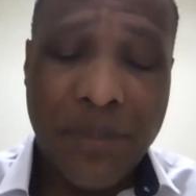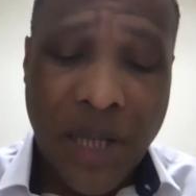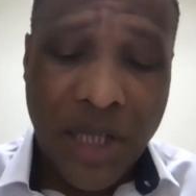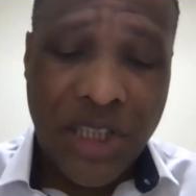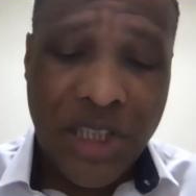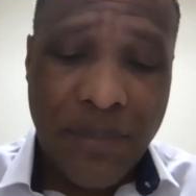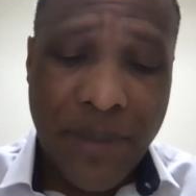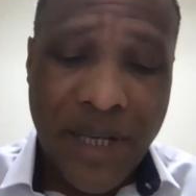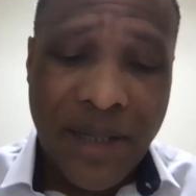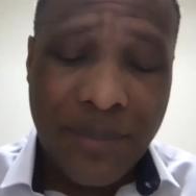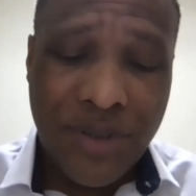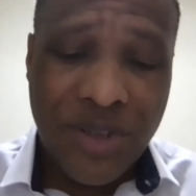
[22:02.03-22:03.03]
blockchain
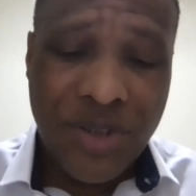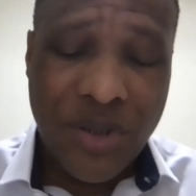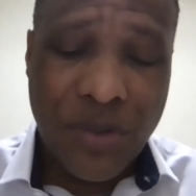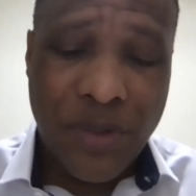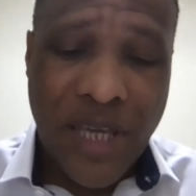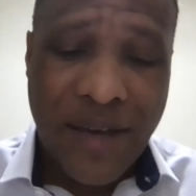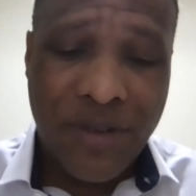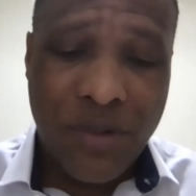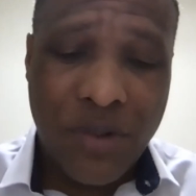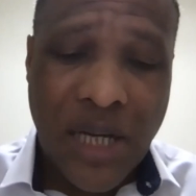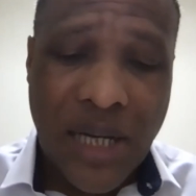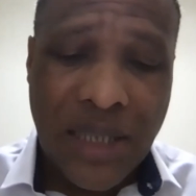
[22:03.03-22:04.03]
meetups. So we have the
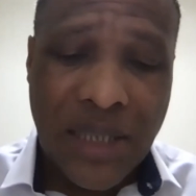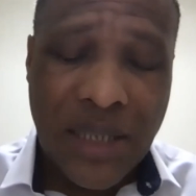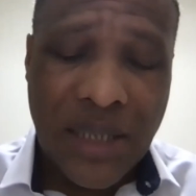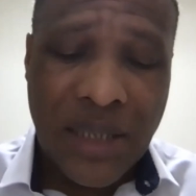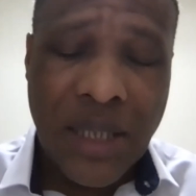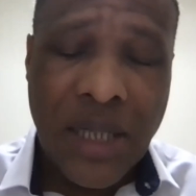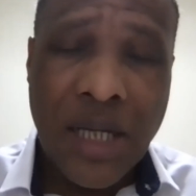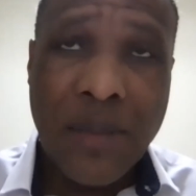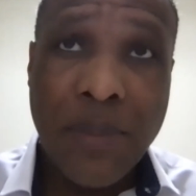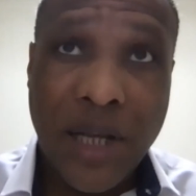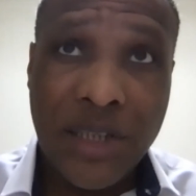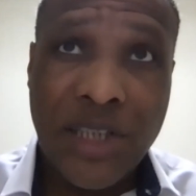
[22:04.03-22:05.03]
Wakanda
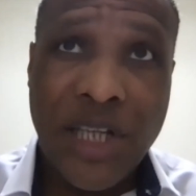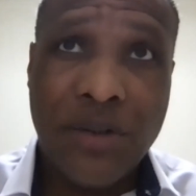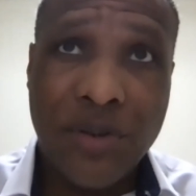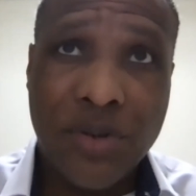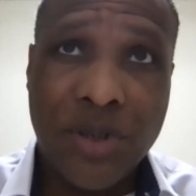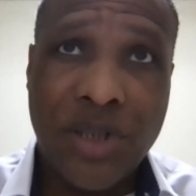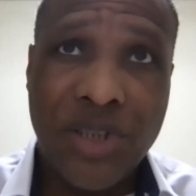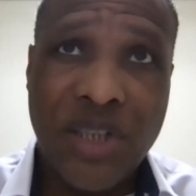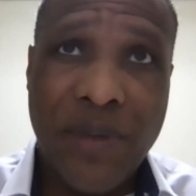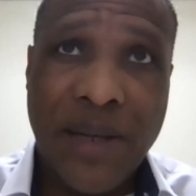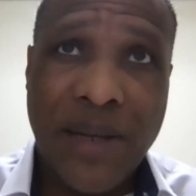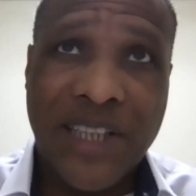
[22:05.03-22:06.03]
blockchain and cryptocurrency
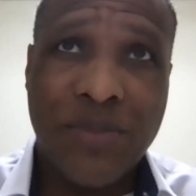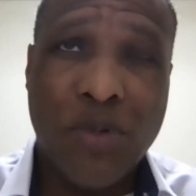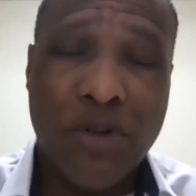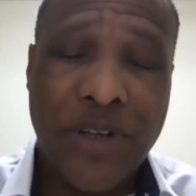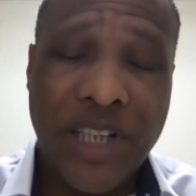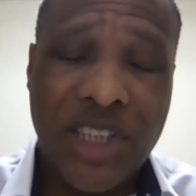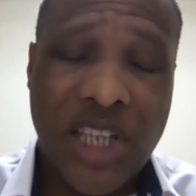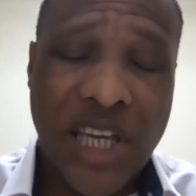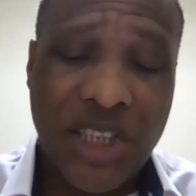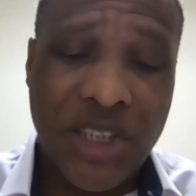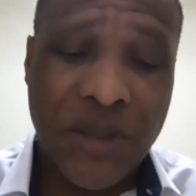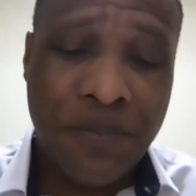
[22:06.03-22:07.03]
meetup. That's more for
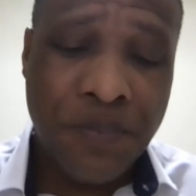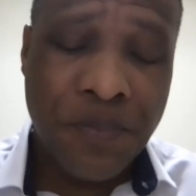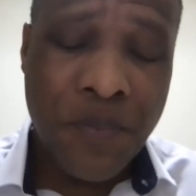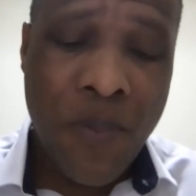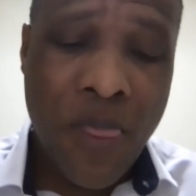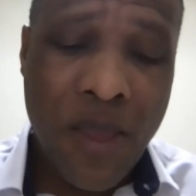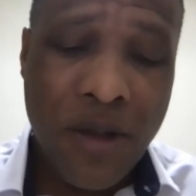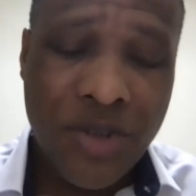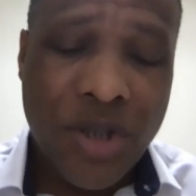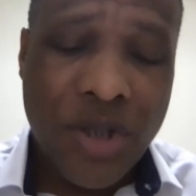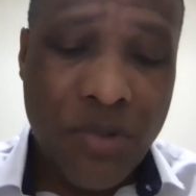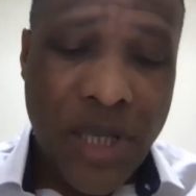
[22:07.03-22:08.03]
education.
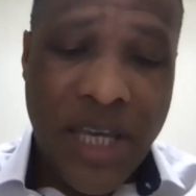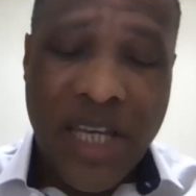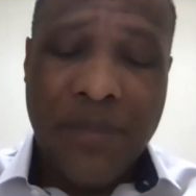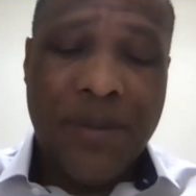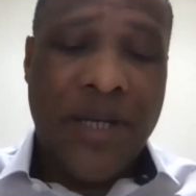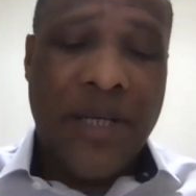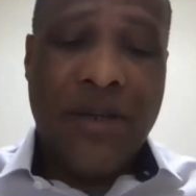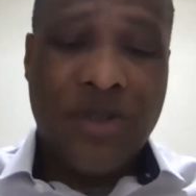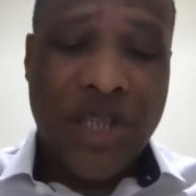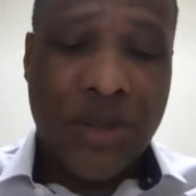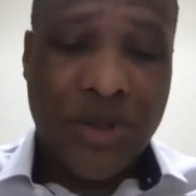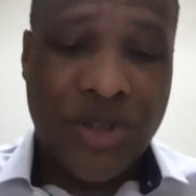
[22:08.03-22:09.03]
So anybody who's
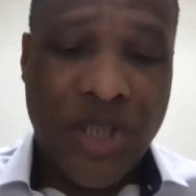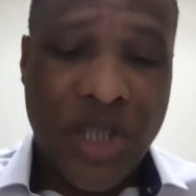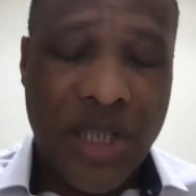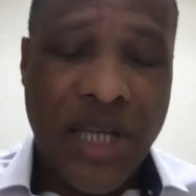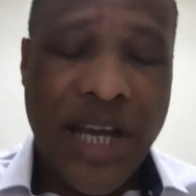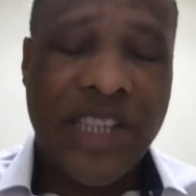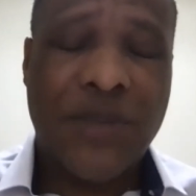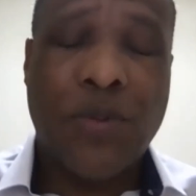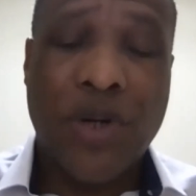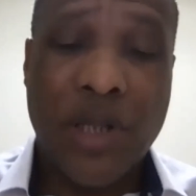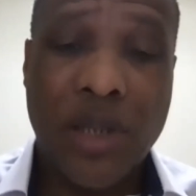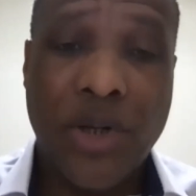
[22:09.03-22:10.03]
interested in the
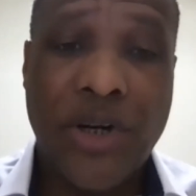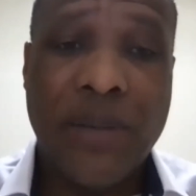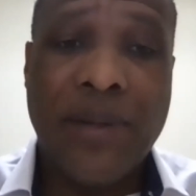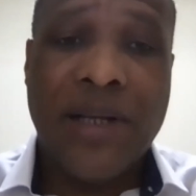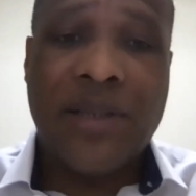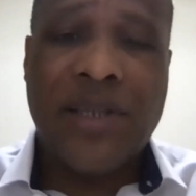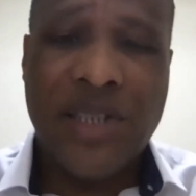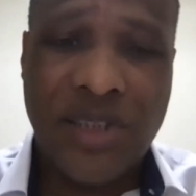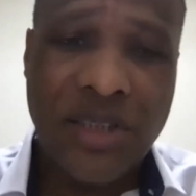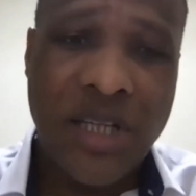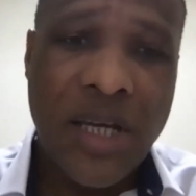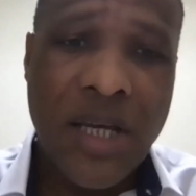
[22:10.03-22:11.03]
diaspora and learning about this,